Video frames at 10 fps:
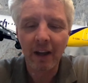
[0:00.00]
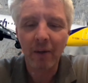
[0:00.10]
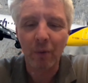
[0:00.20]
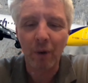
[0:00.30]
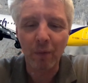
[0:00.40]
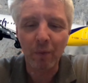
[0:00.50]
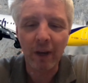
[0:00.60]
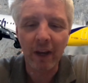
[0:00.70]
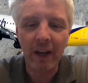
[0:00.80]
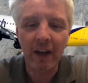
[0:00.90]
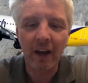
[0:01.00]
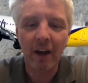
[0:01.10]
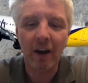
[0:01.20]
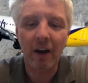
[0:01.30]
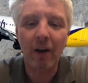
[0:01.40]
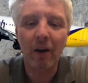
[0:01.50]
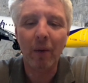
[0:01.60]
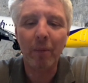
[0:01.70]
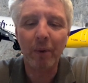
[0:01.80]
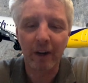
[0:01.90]
when we are
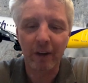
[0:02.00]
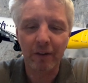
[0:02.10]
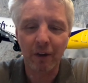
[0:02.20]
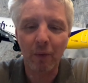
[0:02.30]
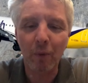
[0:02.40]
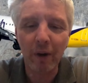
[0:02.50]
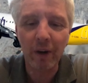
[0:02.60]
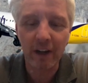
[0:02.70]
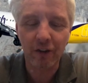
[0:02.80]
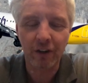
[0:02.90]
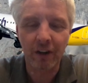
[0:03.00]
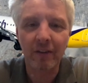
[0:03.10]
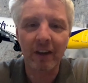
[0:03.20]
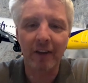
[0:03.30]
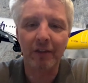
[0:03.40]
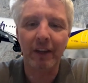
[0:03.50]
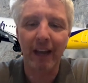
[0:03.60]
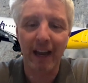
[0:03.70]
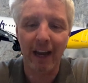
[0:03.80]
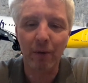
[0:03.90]
operating on one engine, taxiing
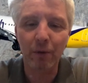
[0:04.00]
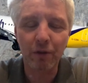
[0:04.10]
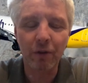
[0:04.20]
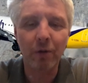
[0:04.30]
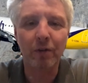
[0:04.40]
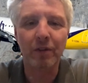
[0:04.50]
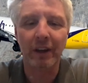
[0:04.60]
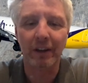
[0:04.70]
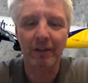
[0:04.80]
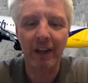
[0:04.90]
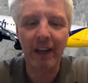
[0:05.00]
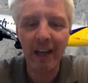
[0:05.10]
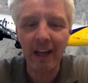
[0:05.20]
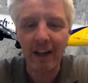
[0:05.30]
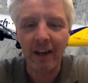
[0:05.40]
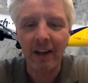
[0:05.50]
out or taxiing in,